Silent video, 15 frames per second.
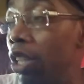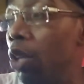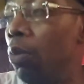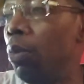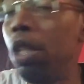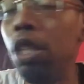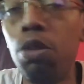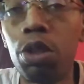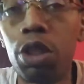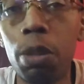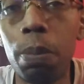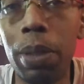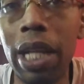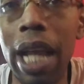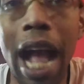We used to
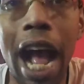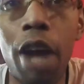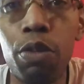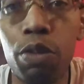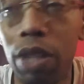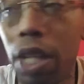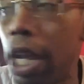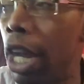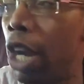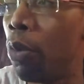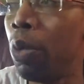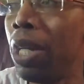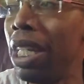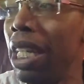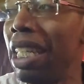be out there.
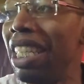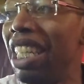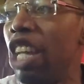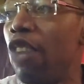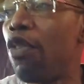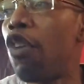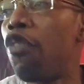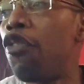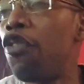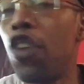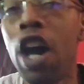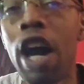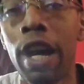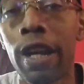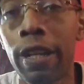We didn't give a
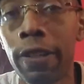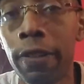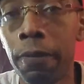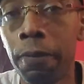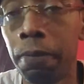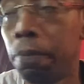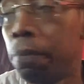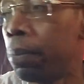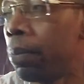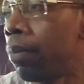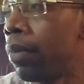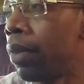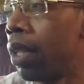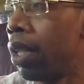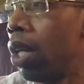fuck.
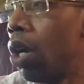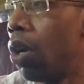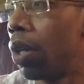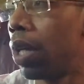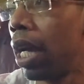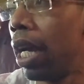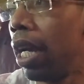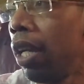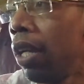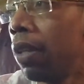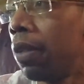Okay?